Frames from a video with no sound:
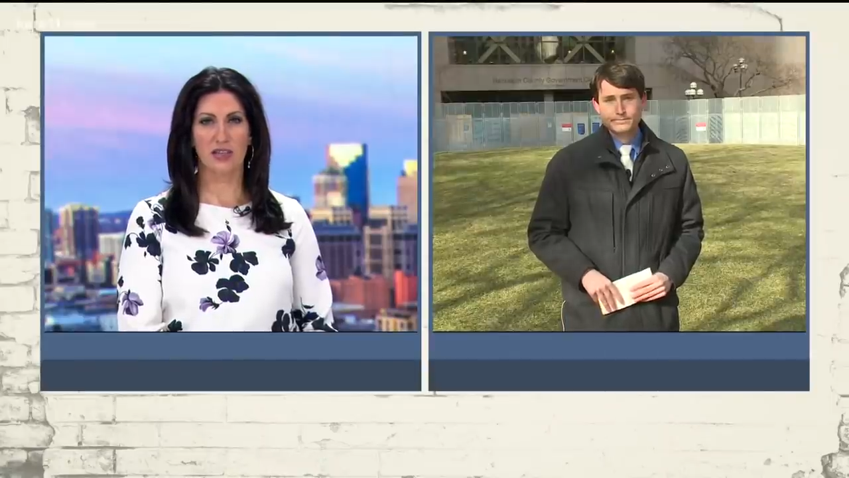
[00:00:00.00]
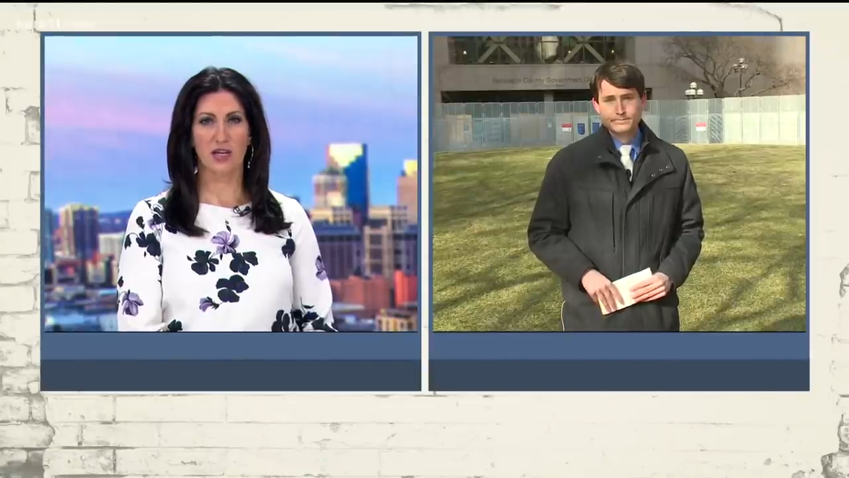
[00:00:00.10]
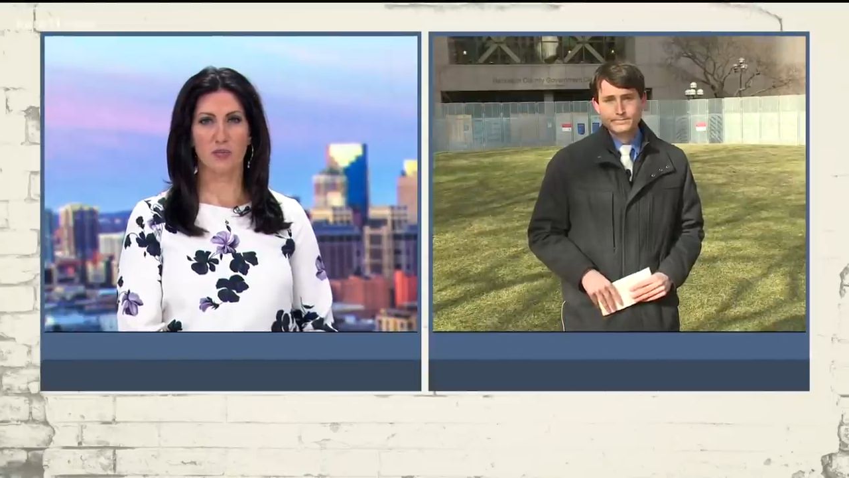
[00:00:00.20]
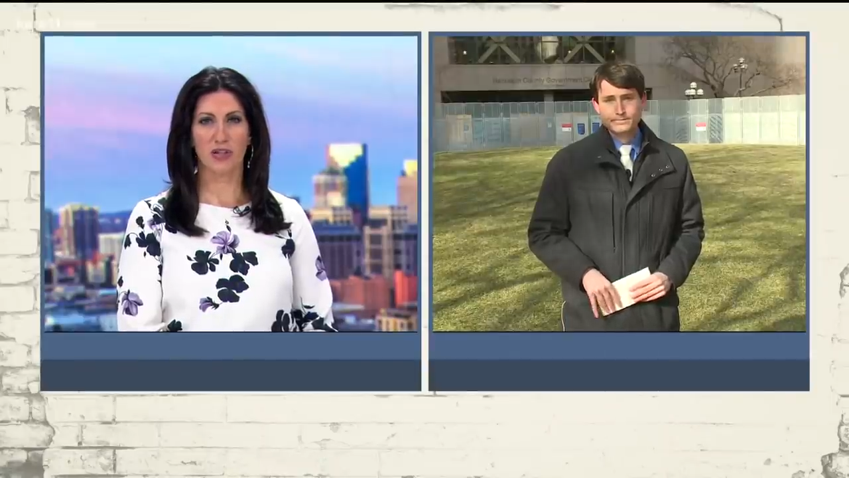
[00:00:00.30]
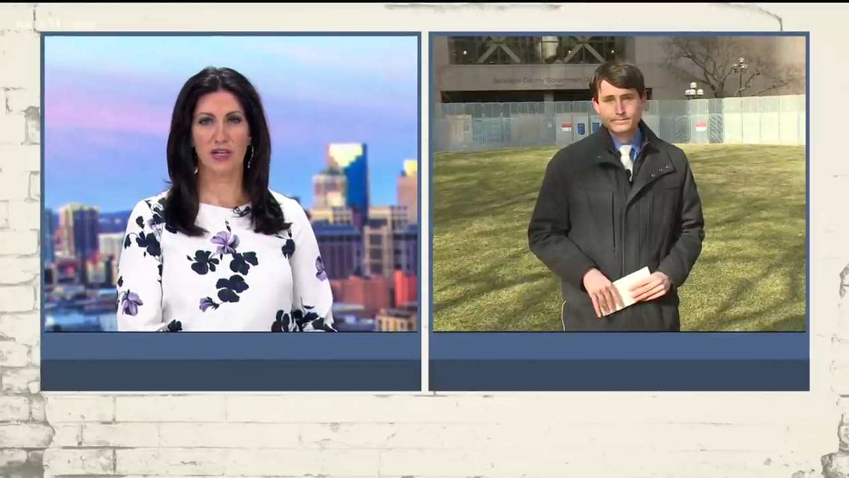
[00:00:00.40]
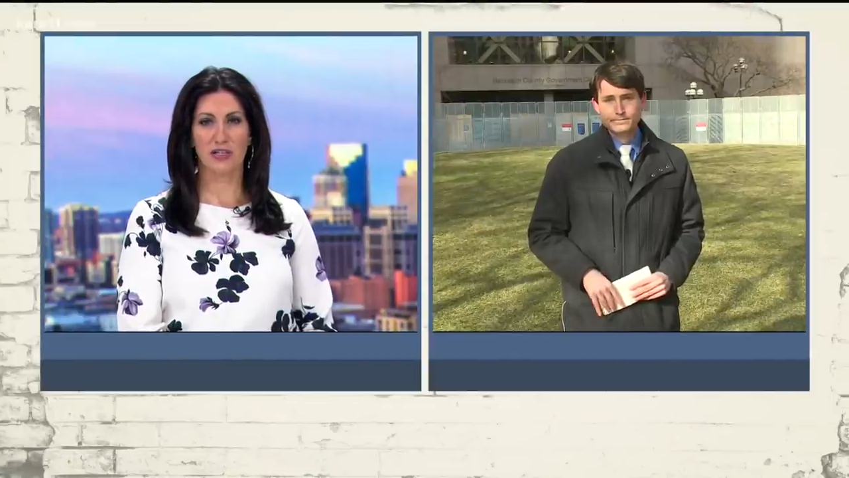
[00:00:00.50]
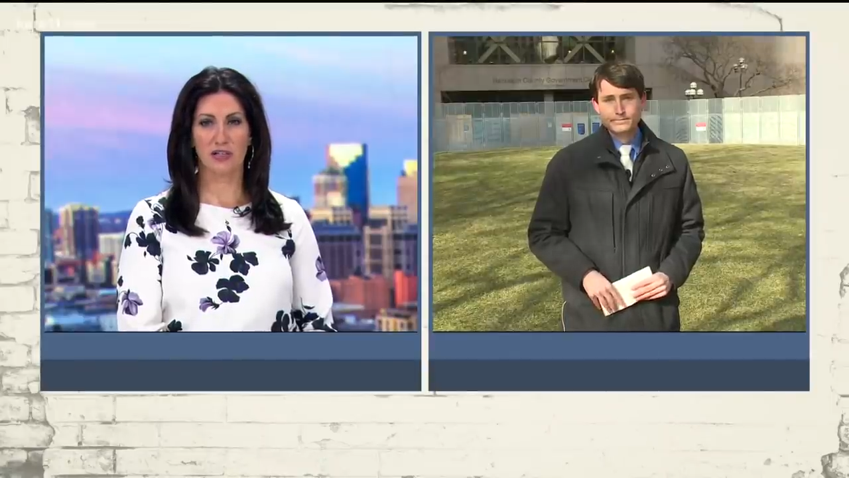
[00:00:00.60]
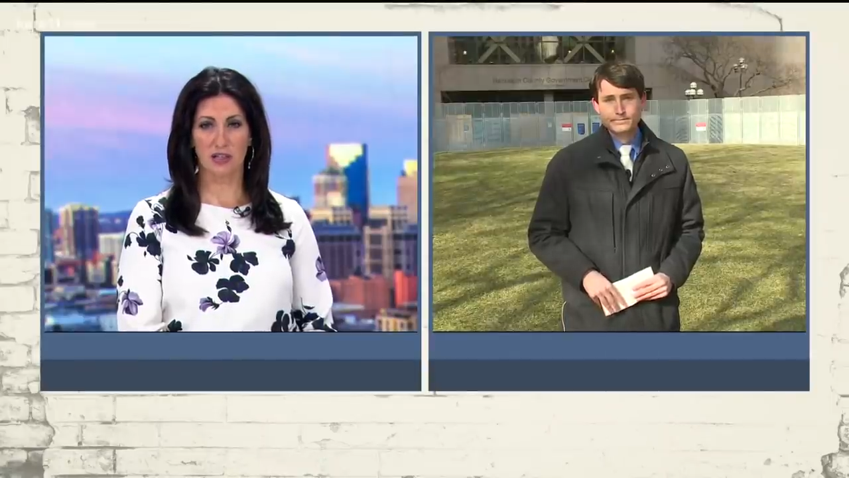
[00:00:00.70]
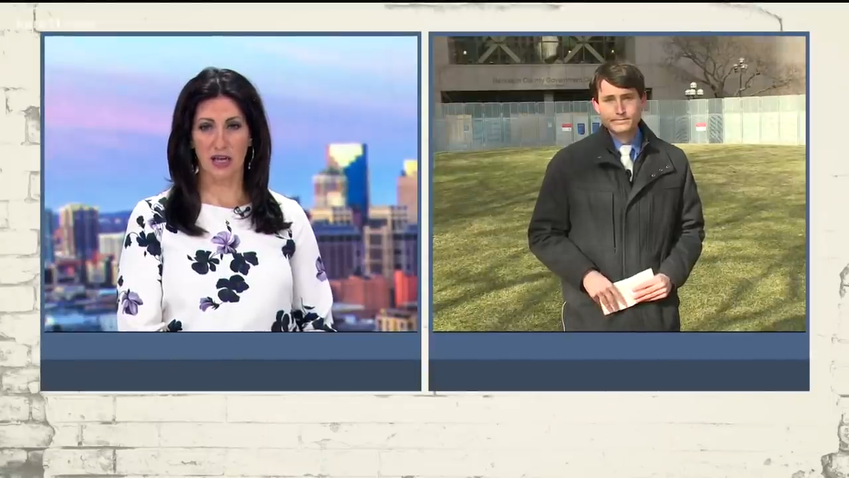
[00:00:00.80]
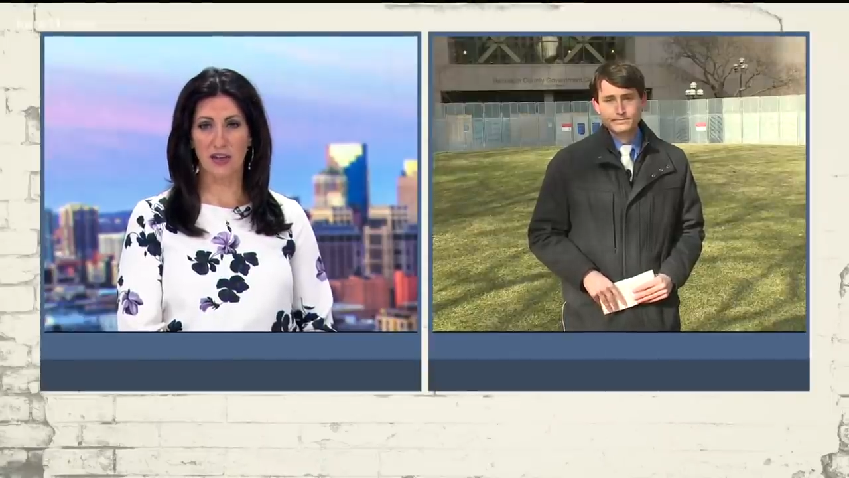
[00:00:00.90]
they played
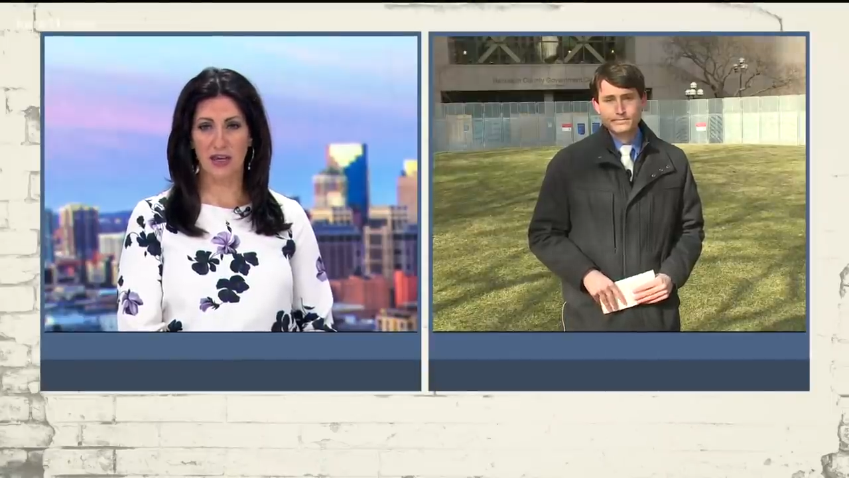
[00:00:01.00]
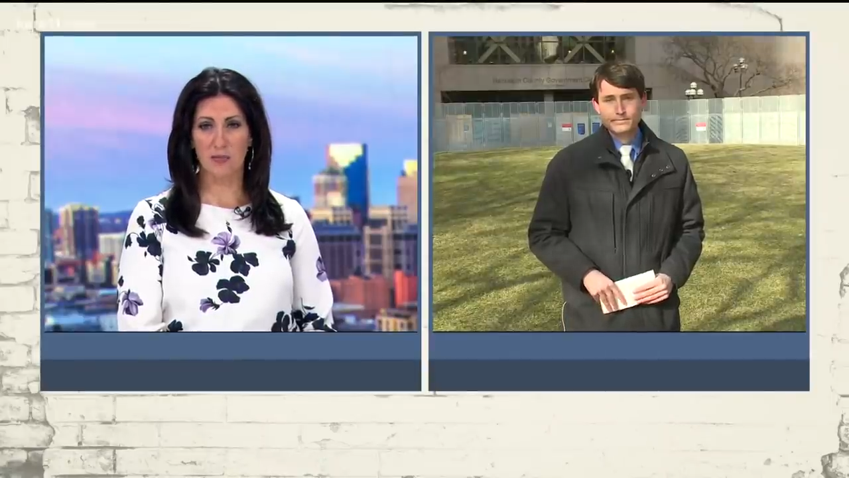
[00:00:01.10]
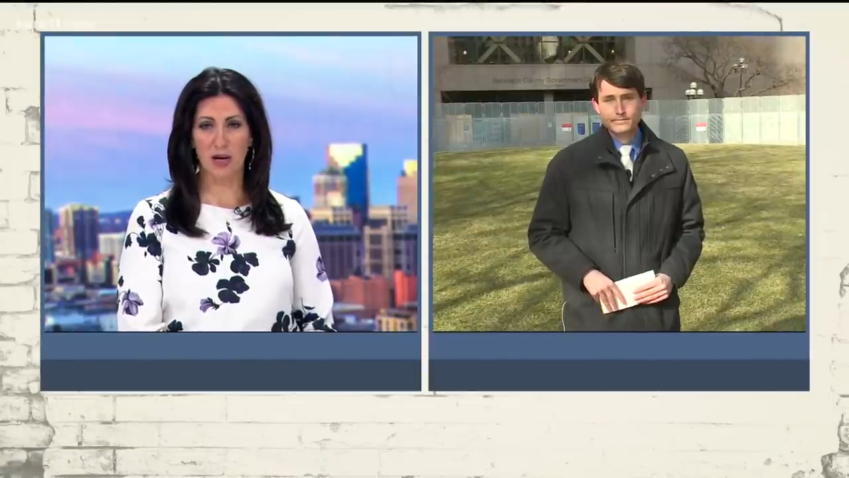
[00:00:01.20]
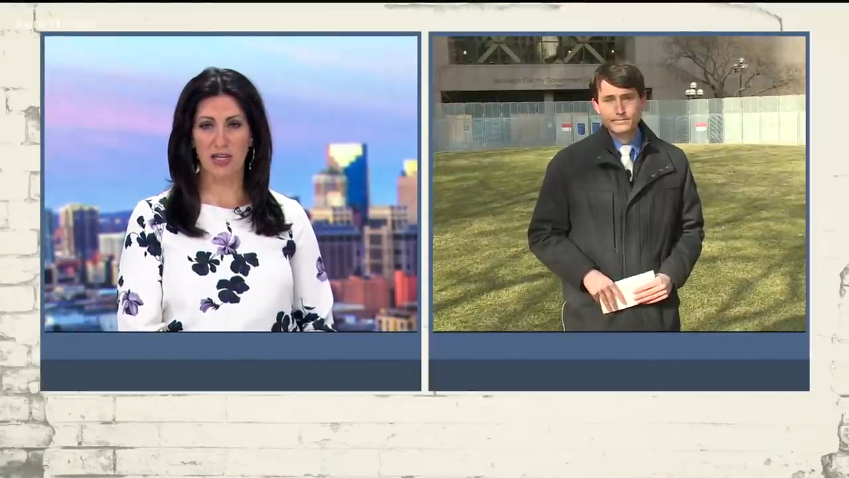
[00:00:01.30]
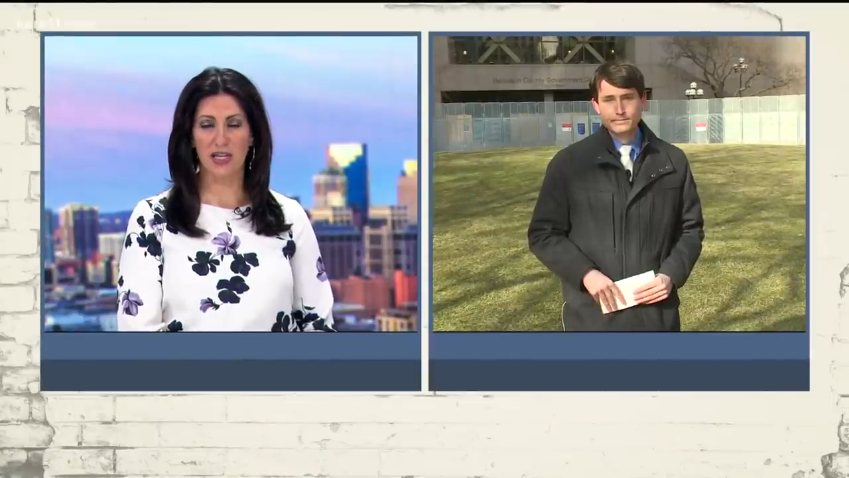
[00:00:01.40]
a lot of that body